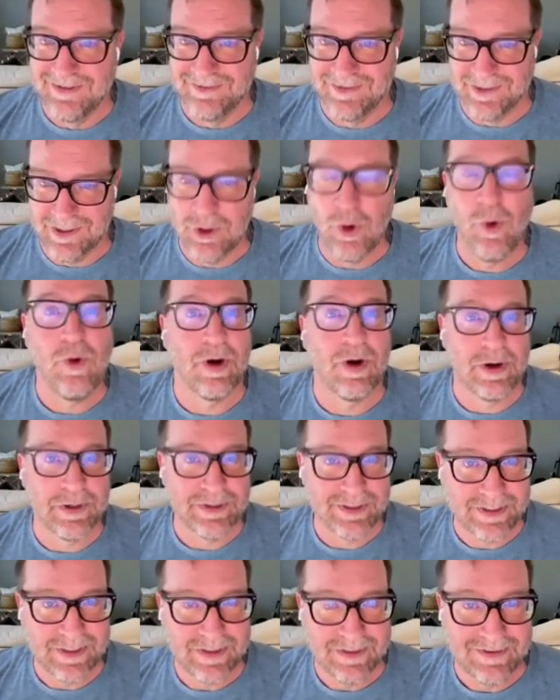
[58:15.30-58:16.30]
the
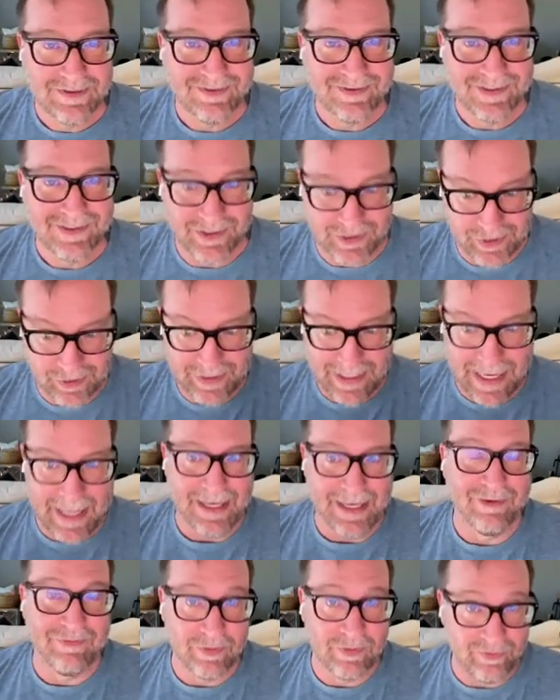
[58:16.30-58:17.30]
course that you're
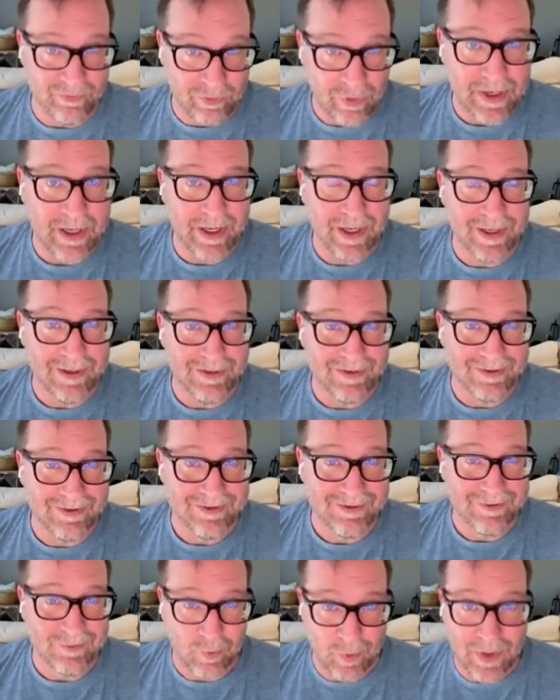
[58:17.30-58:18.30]
getting for free
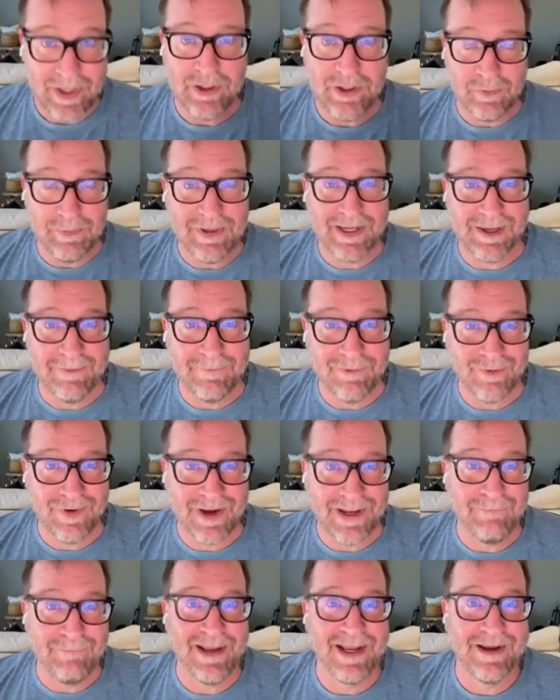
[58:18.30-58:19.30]
when you become a
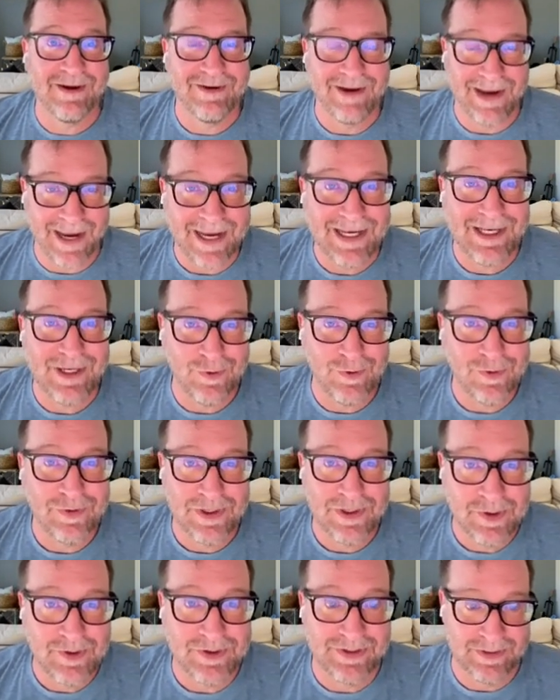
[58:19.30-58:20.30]
Rainmaker
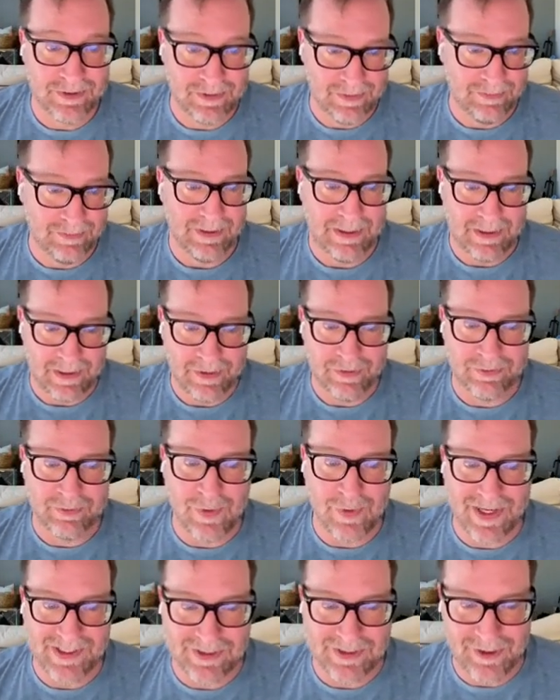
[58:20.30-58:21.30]
annual user,
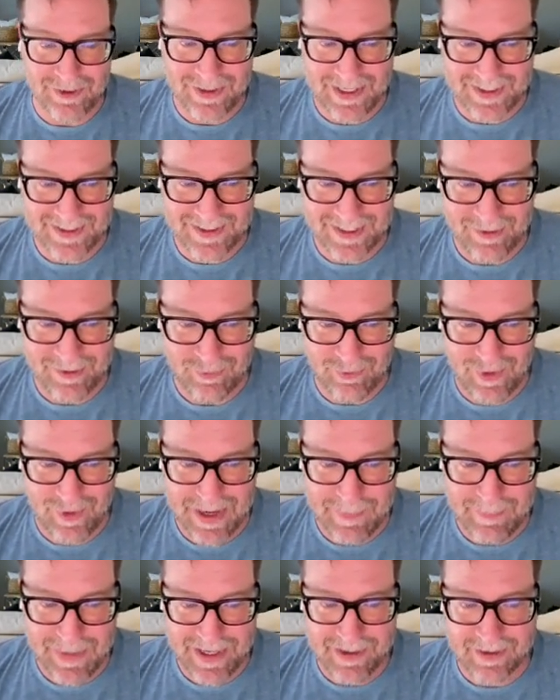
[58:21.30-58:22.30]
otherwise known as a
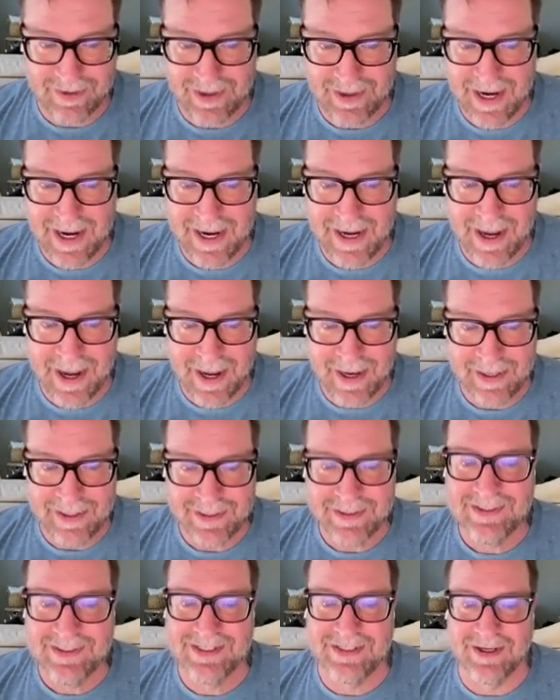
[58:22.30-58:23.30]
Rainmaker AI
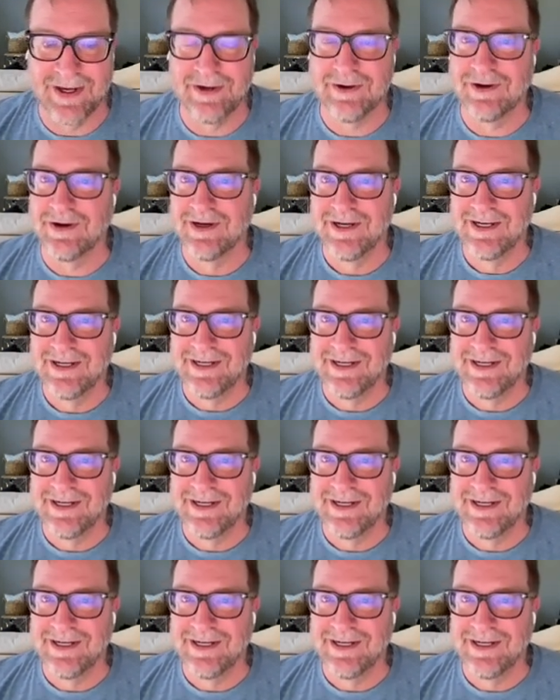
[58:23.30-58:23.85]
Insider,